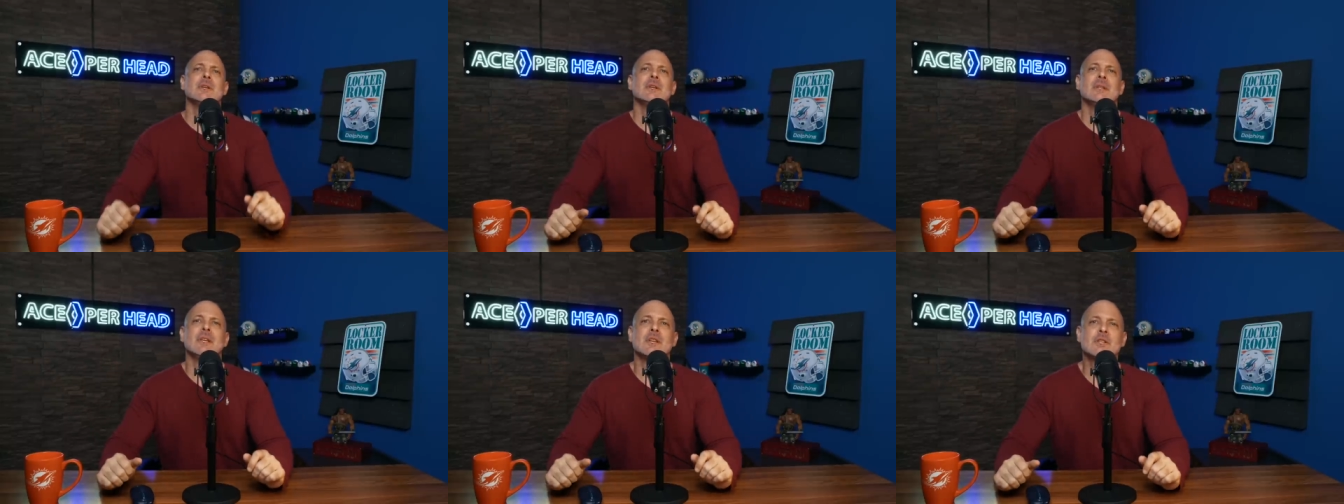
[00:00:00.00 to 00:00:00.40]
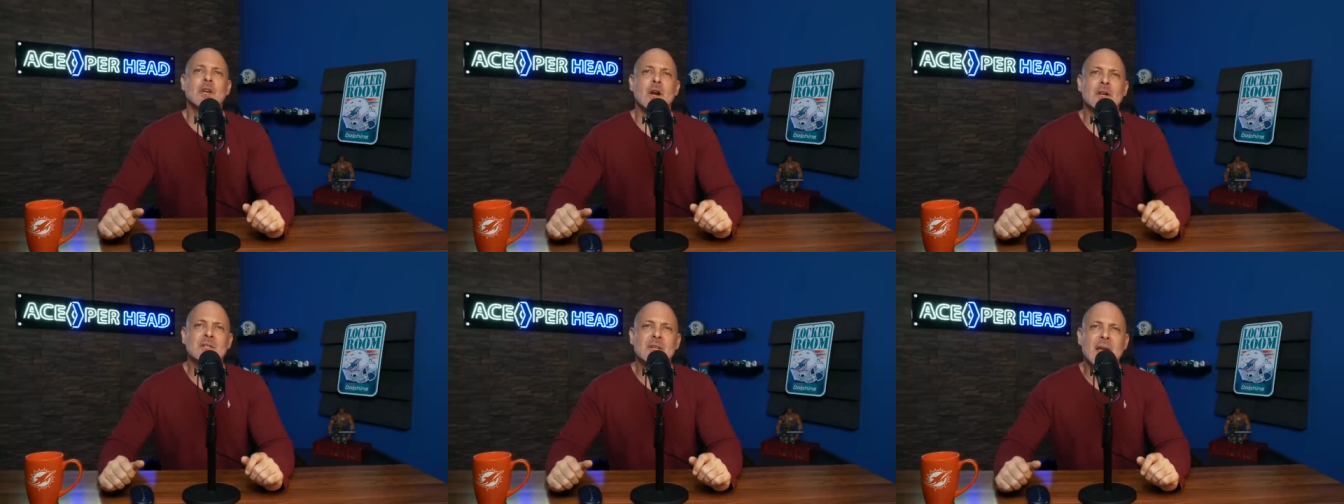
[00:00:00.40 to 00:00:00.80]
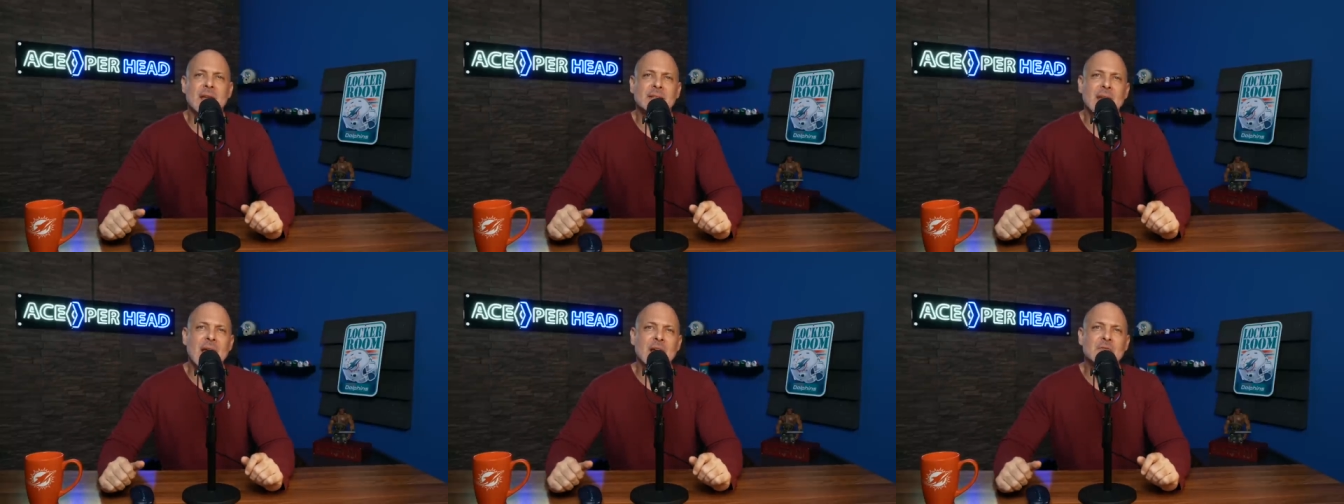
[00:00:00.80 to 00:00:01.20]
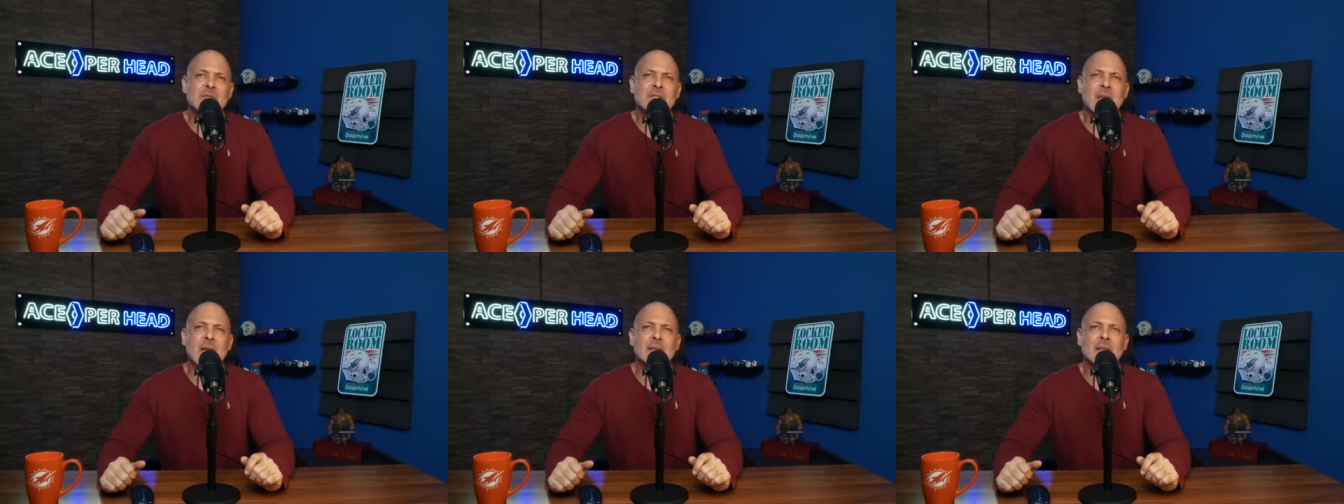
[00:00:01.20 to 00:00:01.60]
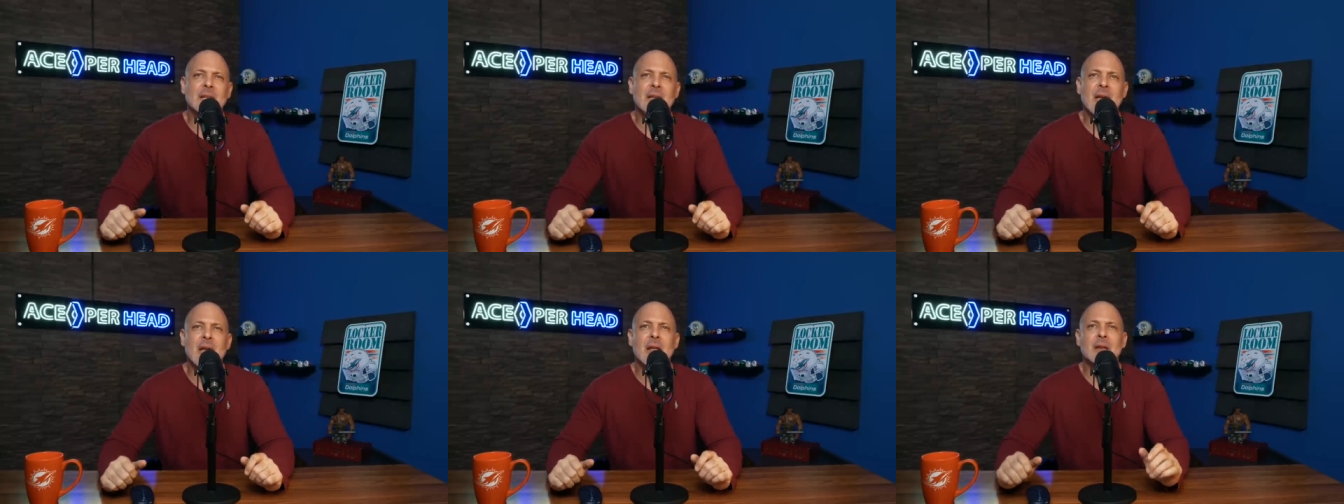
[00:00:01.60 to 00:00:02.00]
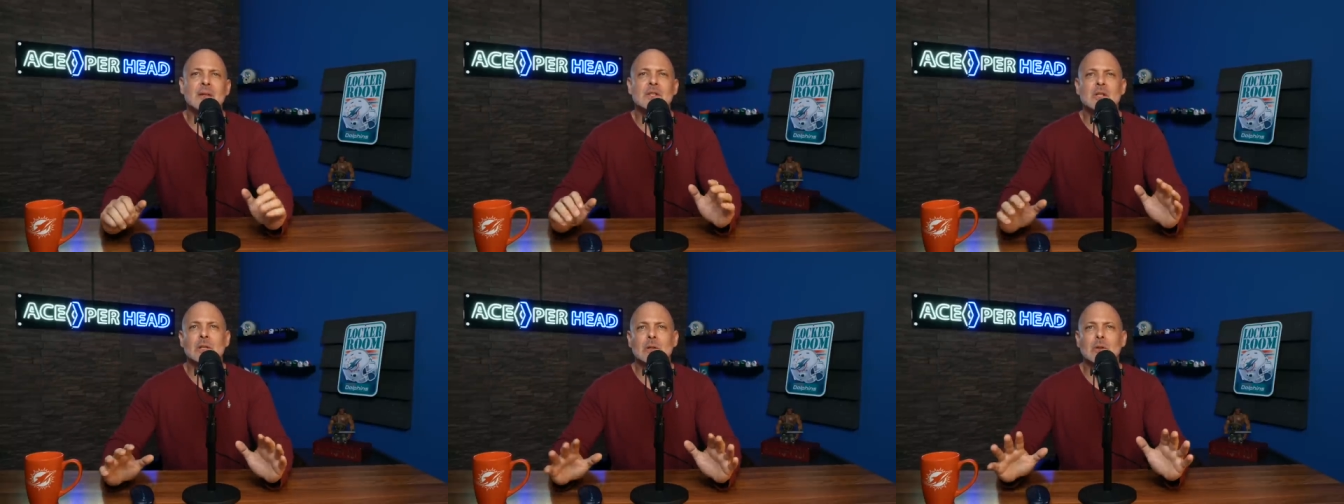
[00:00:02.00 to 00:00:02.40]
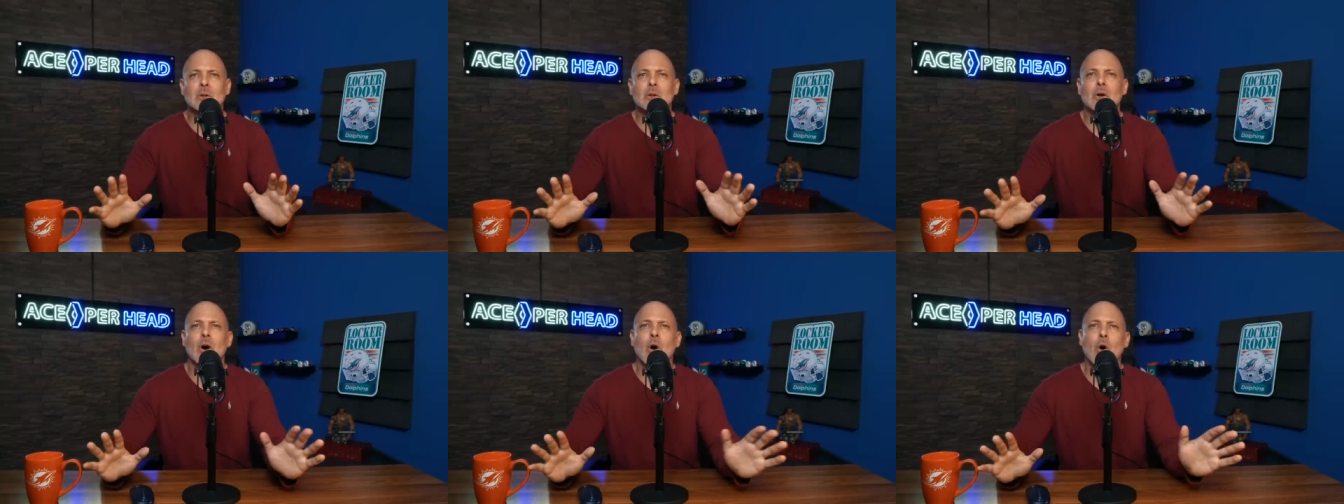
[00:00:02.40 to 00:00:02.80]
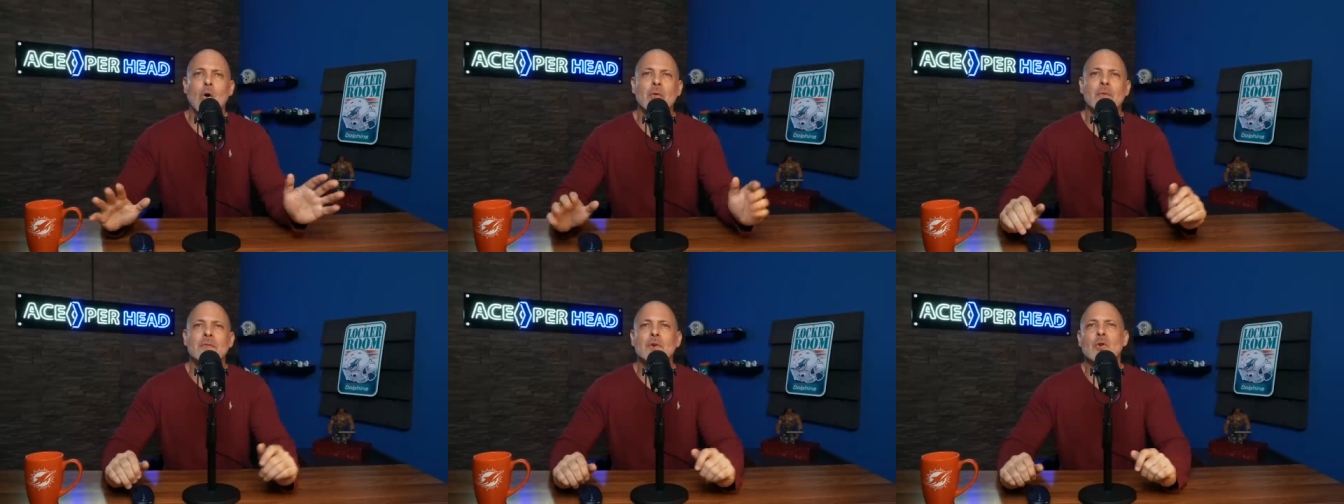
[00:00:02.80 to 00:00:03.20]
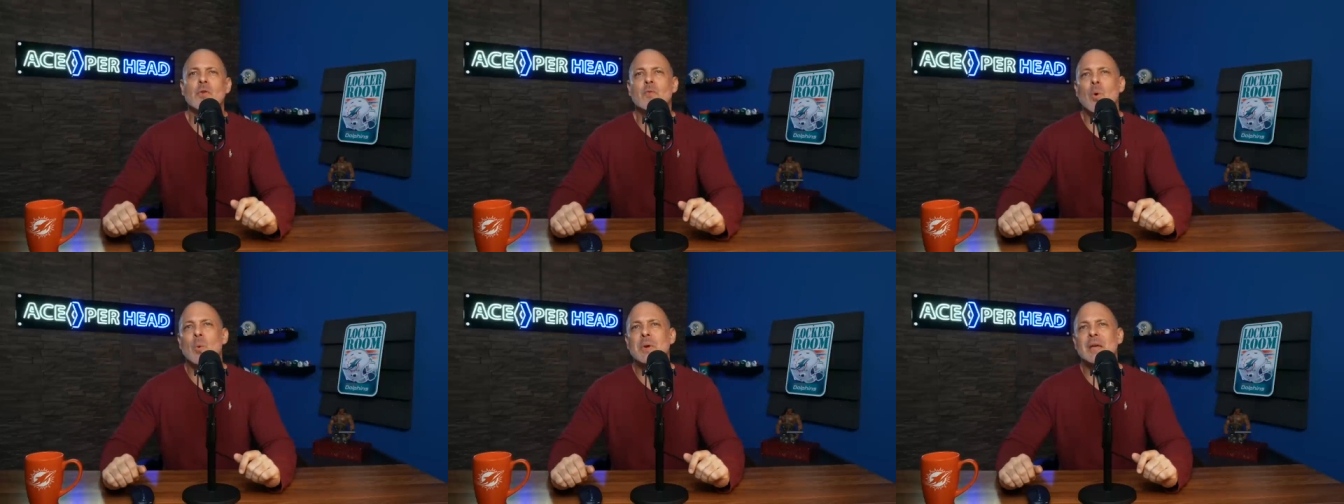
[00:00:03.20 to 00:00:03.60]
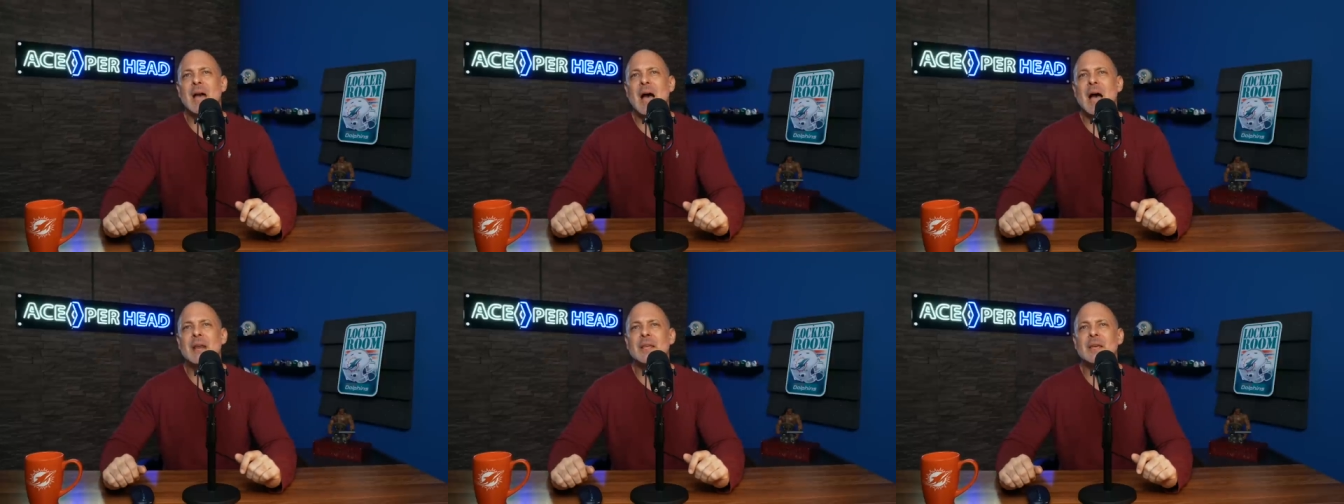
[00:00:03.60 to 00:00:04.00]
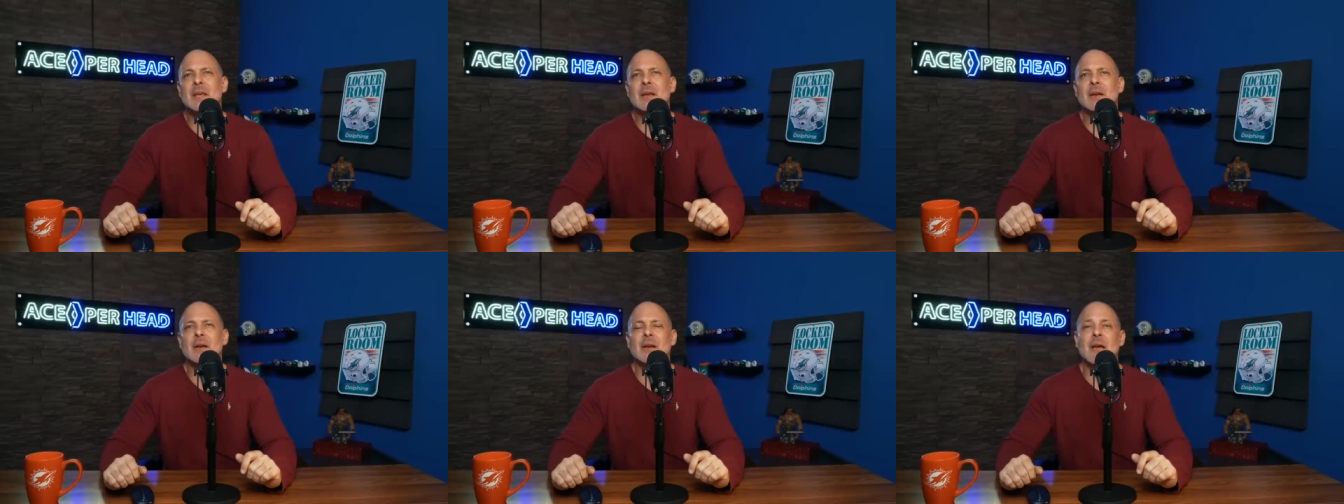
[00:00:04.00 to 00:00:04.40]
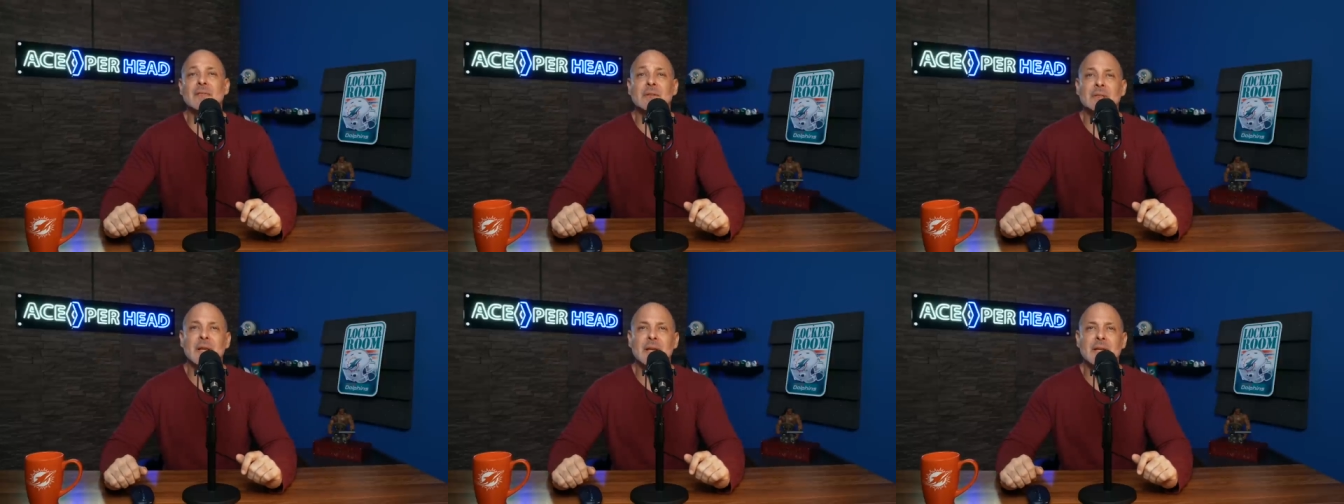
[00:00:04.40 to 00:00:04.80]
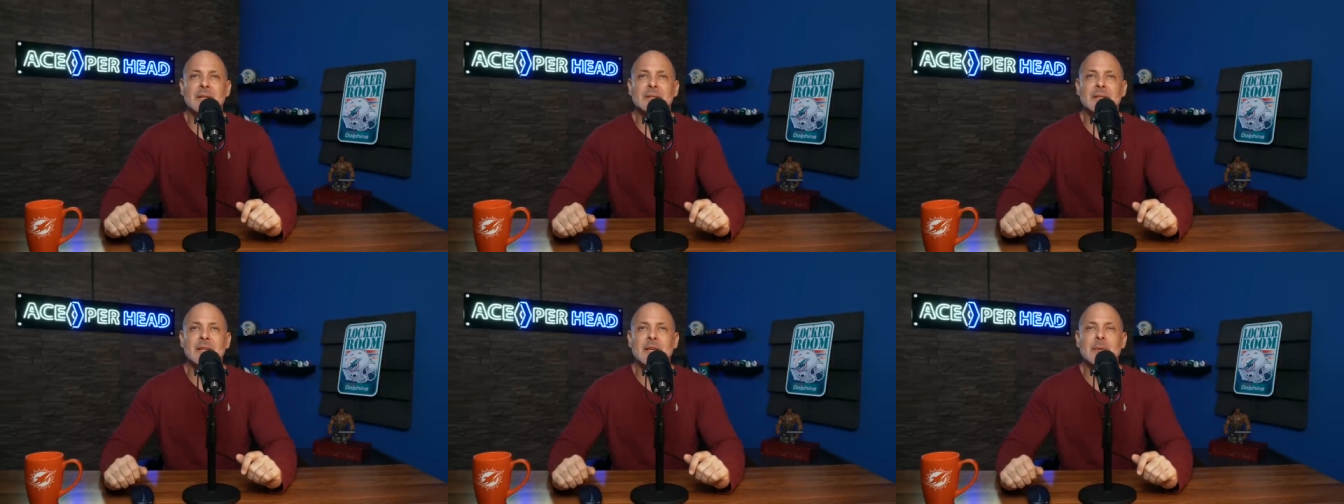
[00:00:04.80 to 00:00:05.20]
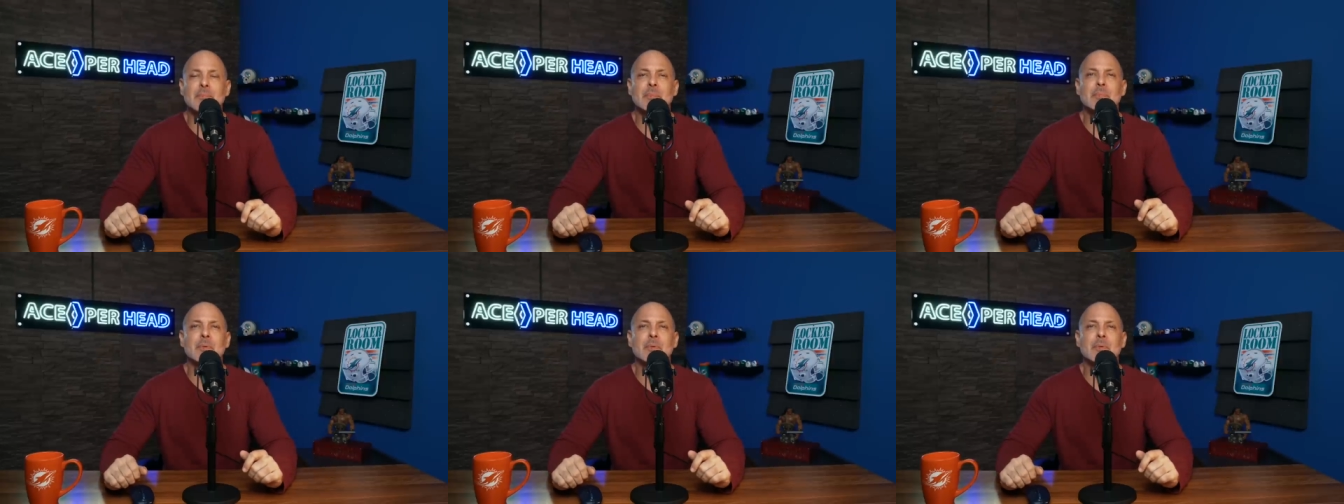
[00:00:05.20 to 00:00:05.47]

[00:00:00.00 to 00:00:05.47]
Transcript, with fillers: This is Curtis saying thanks for staying to the end. There's a little overview of what we got here. Going to have to dig in deep.